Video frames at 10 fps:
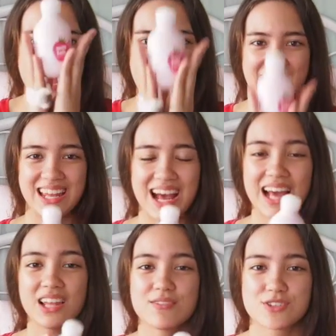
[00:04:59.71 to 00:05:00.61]
And
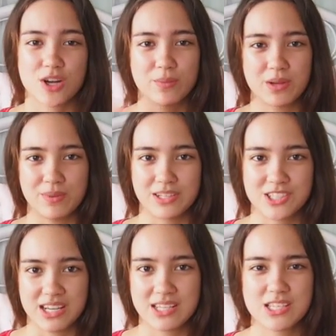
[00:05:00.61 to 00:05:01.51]
I love strawberry
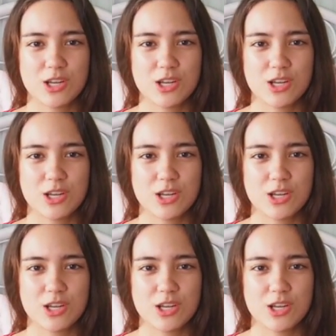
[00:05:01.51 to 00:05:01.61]
milkshakes.